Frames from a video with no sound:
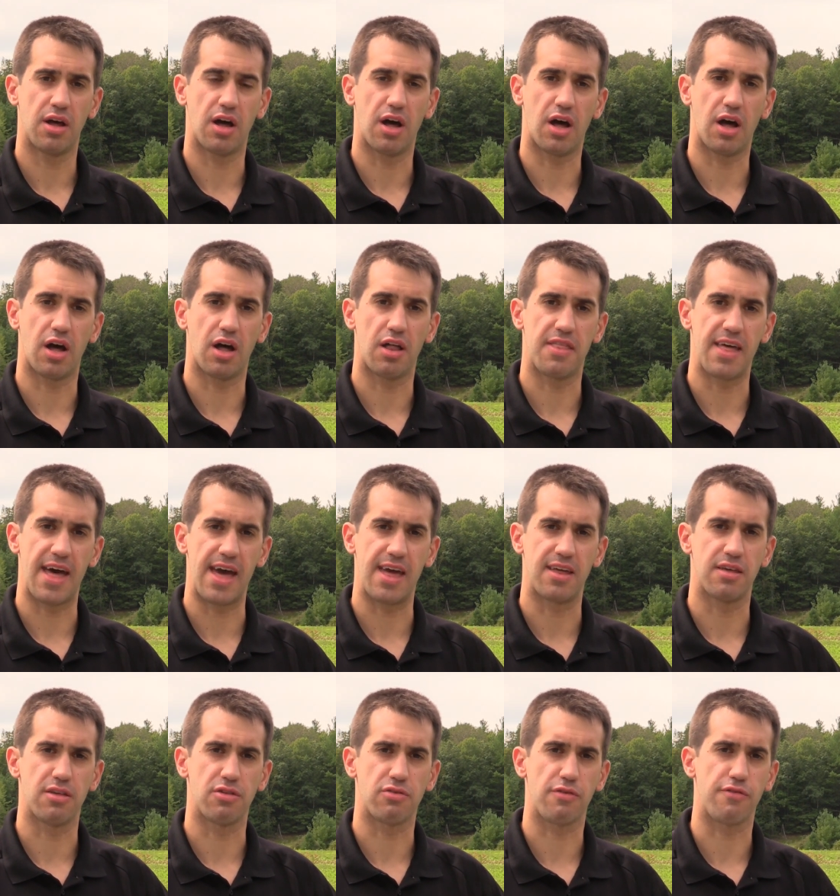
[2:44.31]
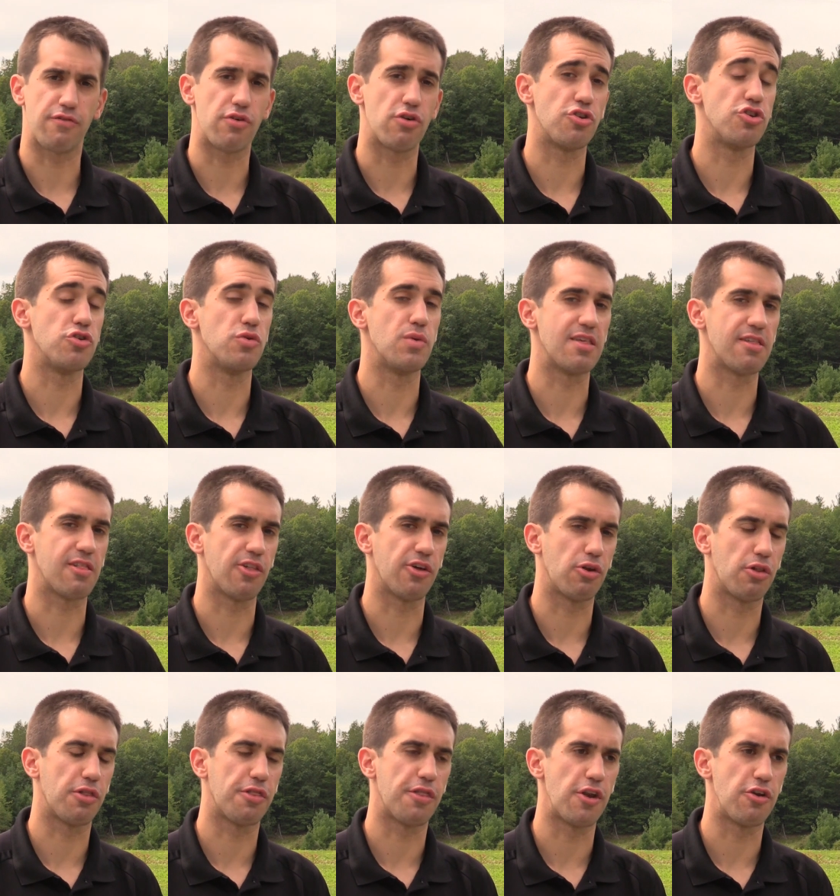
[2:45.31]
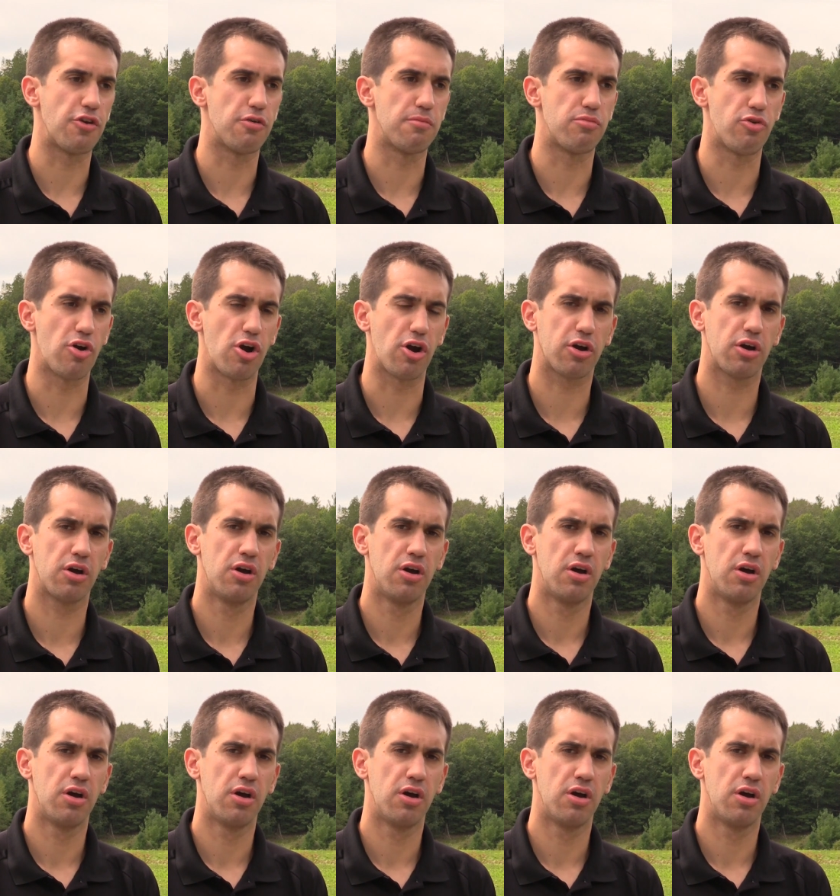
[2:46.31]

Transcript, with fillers: uh, that is referred to as Little Thunder Brook